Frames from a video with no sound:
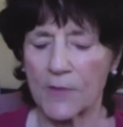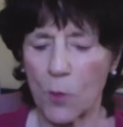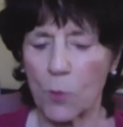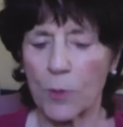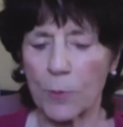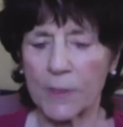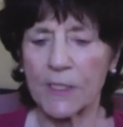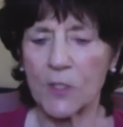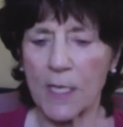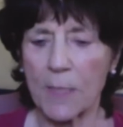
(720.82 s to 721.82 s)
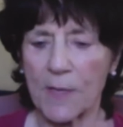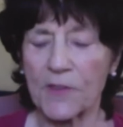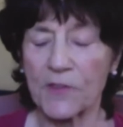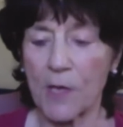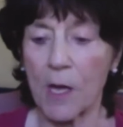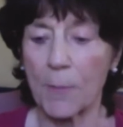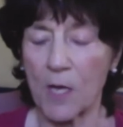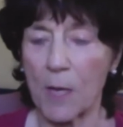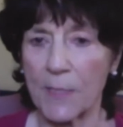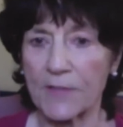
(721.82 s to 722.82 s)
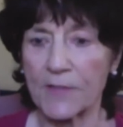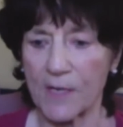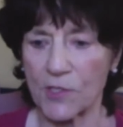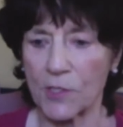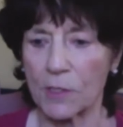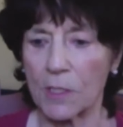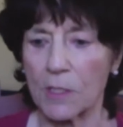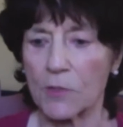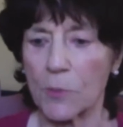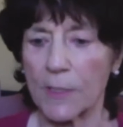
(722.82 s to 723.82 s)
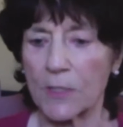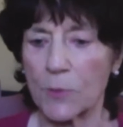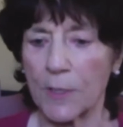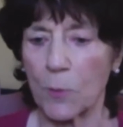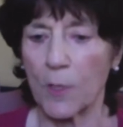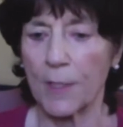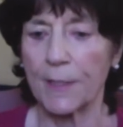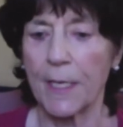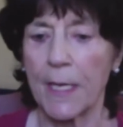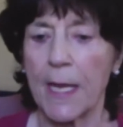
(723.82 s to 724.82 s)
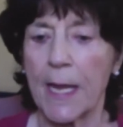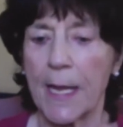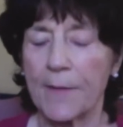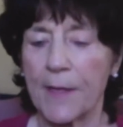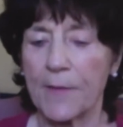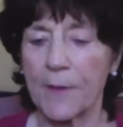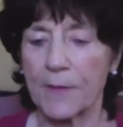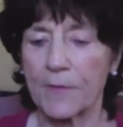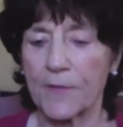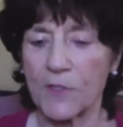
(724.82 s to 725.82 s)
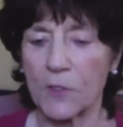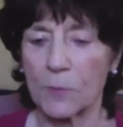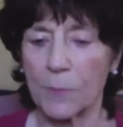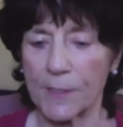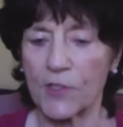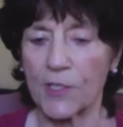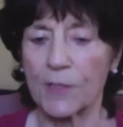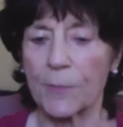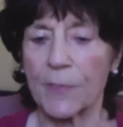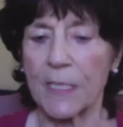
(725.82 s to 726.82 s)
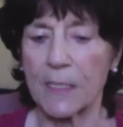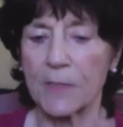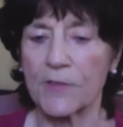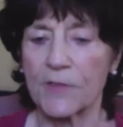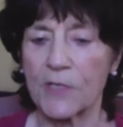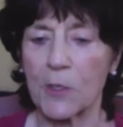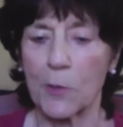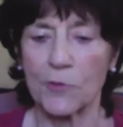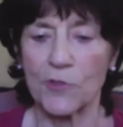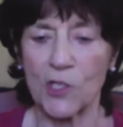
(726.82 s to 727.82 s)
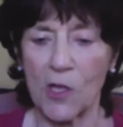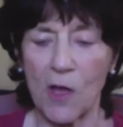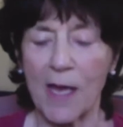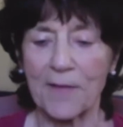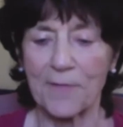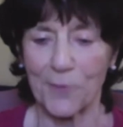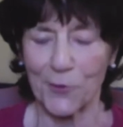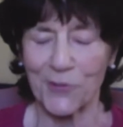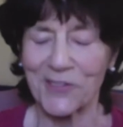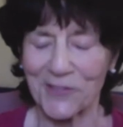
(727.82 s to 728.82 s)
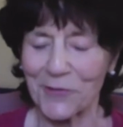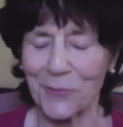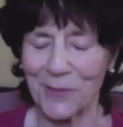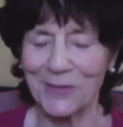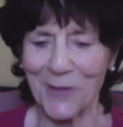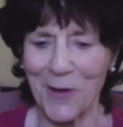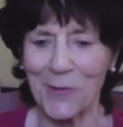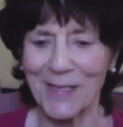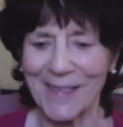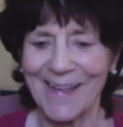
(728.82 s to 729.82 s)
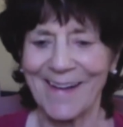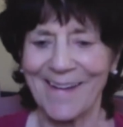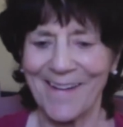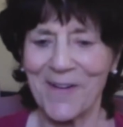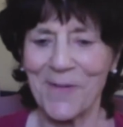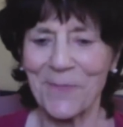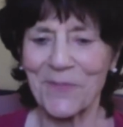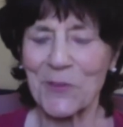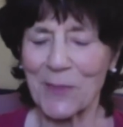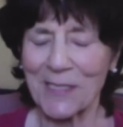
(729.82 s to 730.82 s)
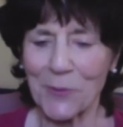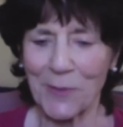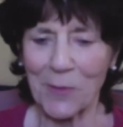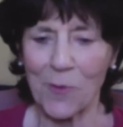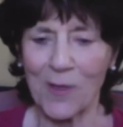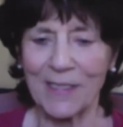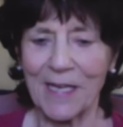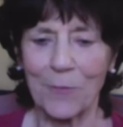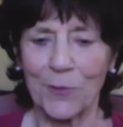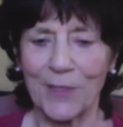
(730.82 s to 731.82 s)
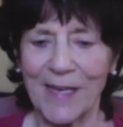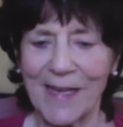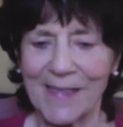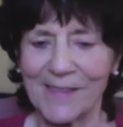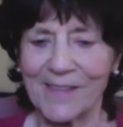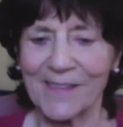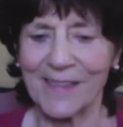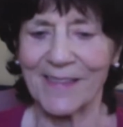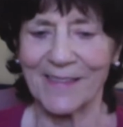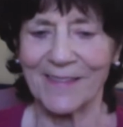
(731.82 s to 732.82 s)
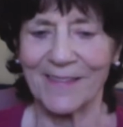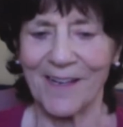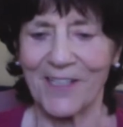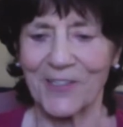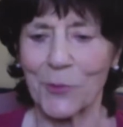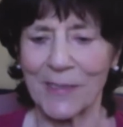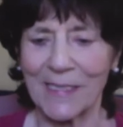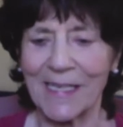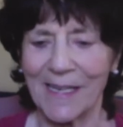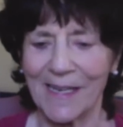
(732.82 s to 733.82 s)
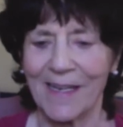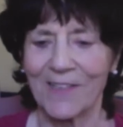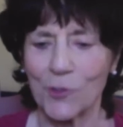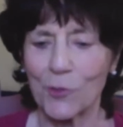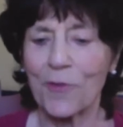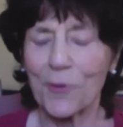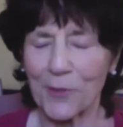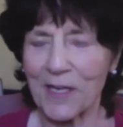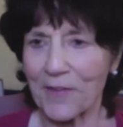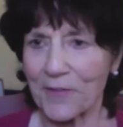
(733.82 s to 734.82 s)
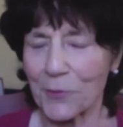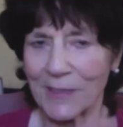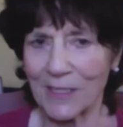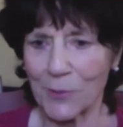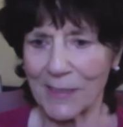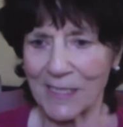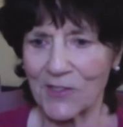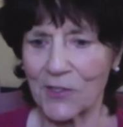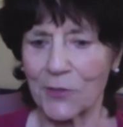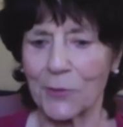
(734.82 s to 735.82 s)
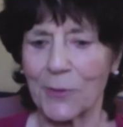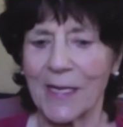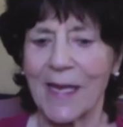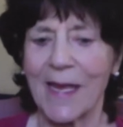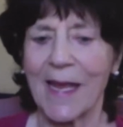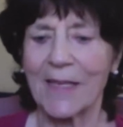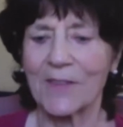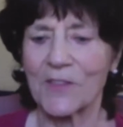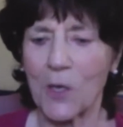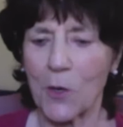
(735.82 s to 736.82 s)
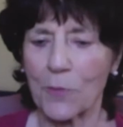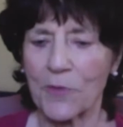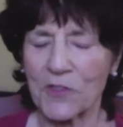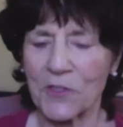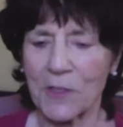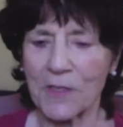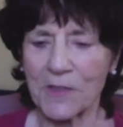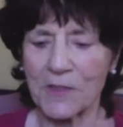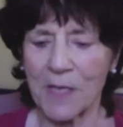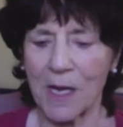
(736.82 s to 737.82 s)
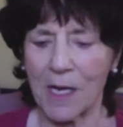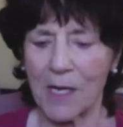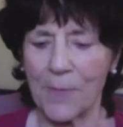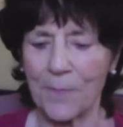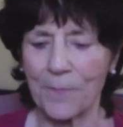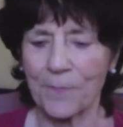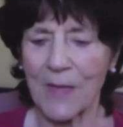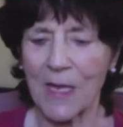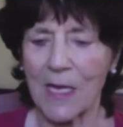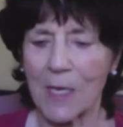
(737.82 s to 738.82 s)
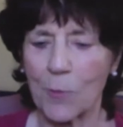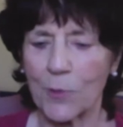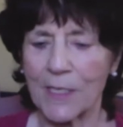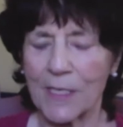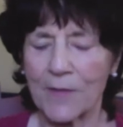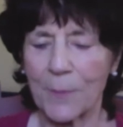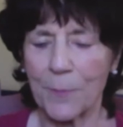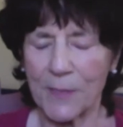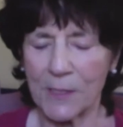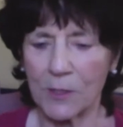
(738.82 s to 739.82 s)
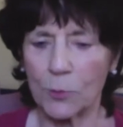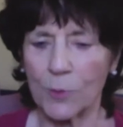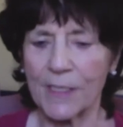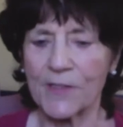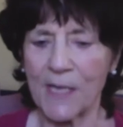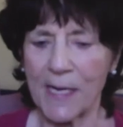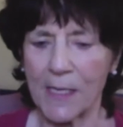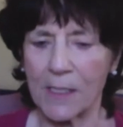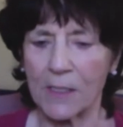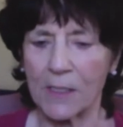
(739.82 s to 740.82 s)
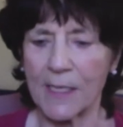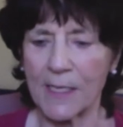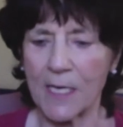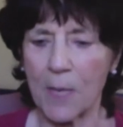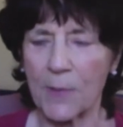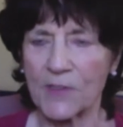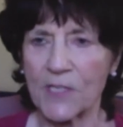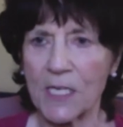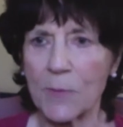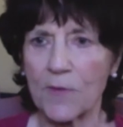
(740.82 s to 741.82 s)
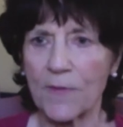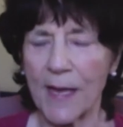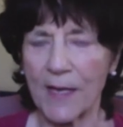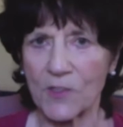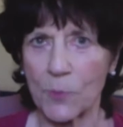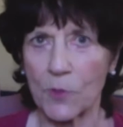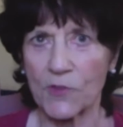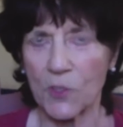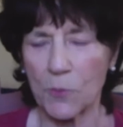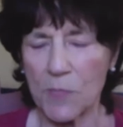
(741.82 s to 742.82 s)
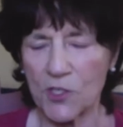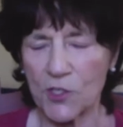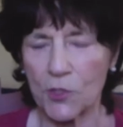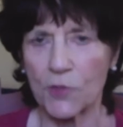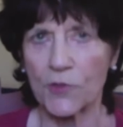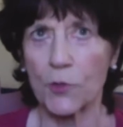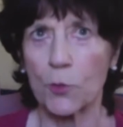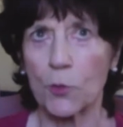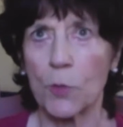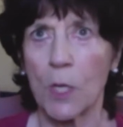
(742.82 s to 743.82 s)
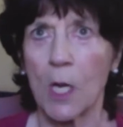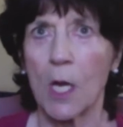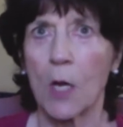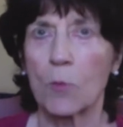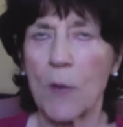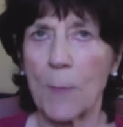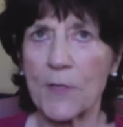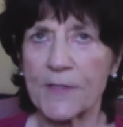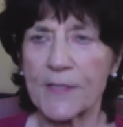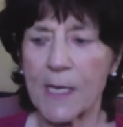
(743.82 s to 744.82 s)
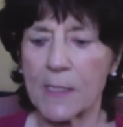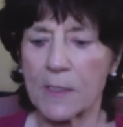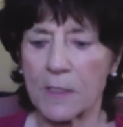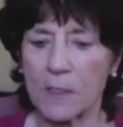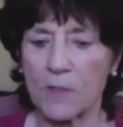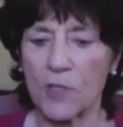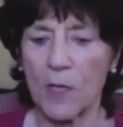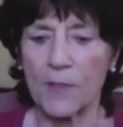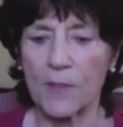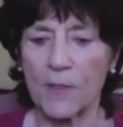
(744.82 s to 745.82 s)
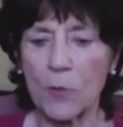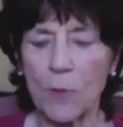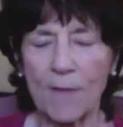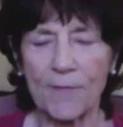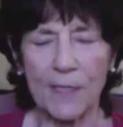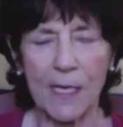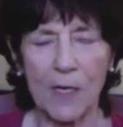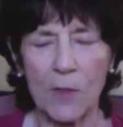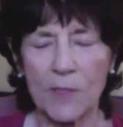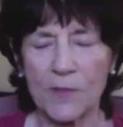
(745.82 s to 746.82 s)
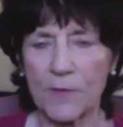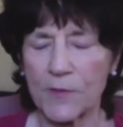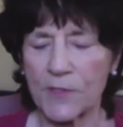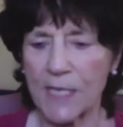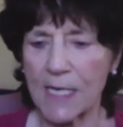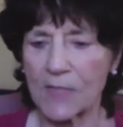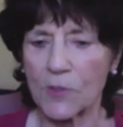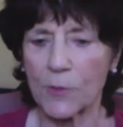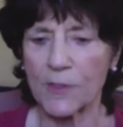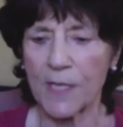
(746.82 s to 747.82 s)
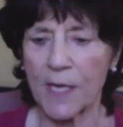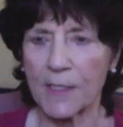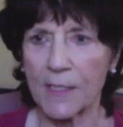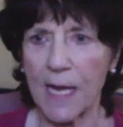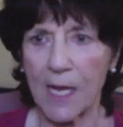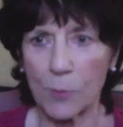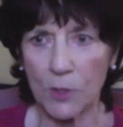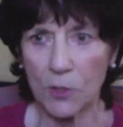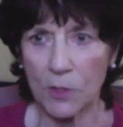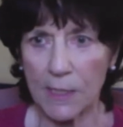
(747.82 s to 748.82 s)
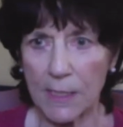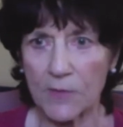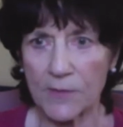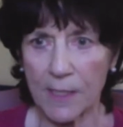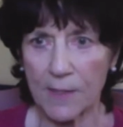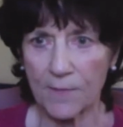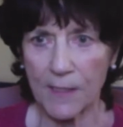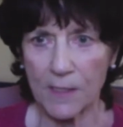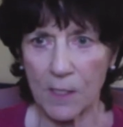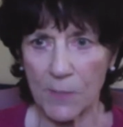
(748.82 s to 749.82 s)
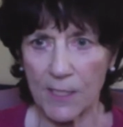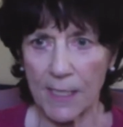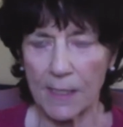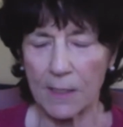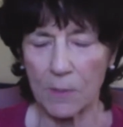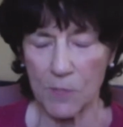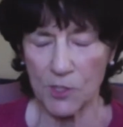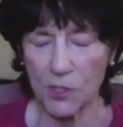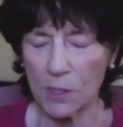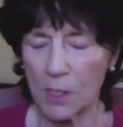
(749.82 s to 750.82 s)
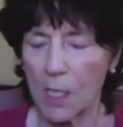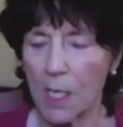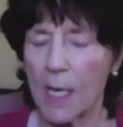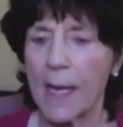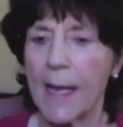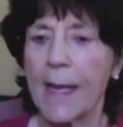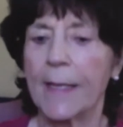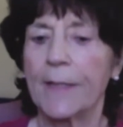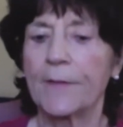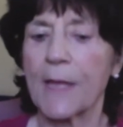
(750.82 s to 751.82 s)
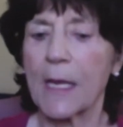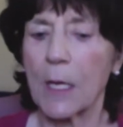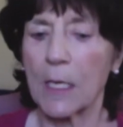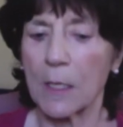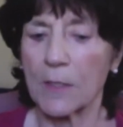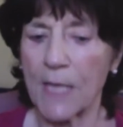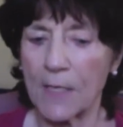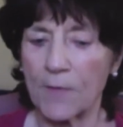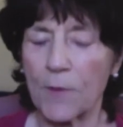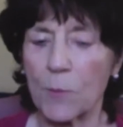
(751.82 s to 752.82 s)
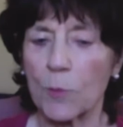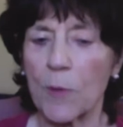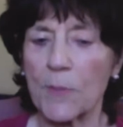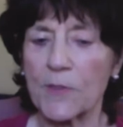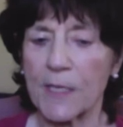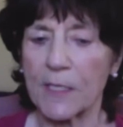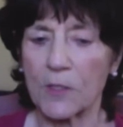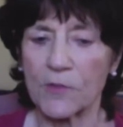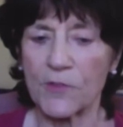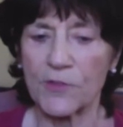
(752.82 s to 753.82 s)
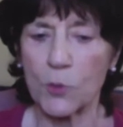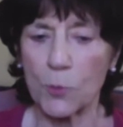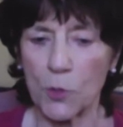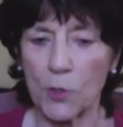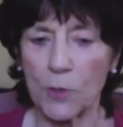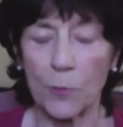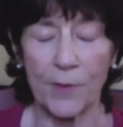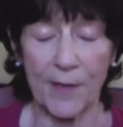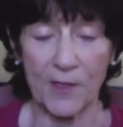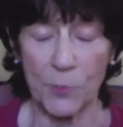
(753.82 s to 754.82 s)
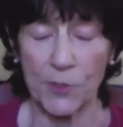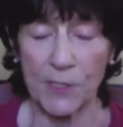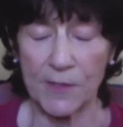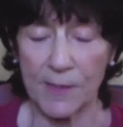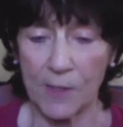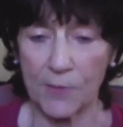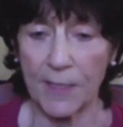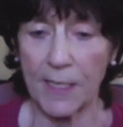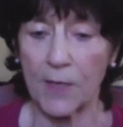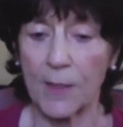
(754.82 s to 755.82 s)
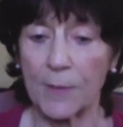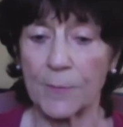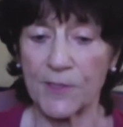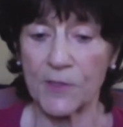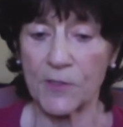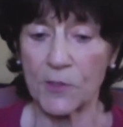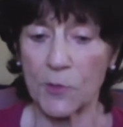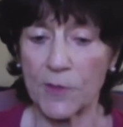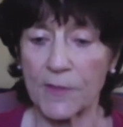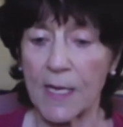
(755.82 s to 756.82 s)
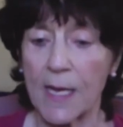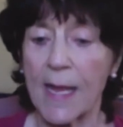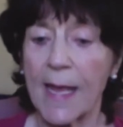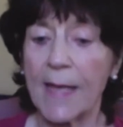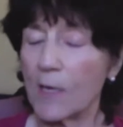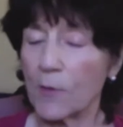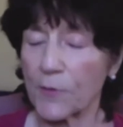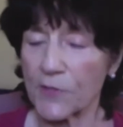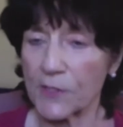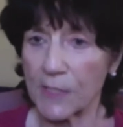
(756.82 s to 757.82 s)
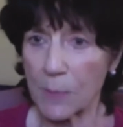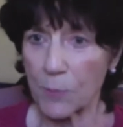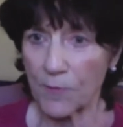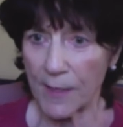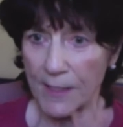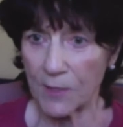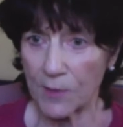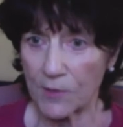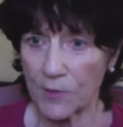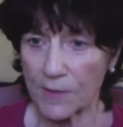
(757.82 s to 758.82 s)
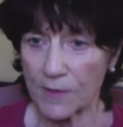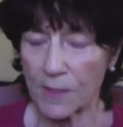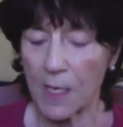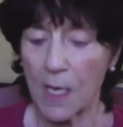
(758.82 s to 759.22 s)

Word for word: we're really talking about this upcoming session in 2021, and then the fiscal budget begins, you know, July 1st, as you well know, um, 2021, and would end in uh, 20 June 30th, 2022. And so this this um, it would the bill would entail setting up a team of experts, commissioners who represent the geographic areas of the state. So it's not an Albuquerque, Santa Fe dominated commission. Mm-hmm. And they, 10 of them would represent consumer with expertise in healthcare and business interests and health facility and provider interests.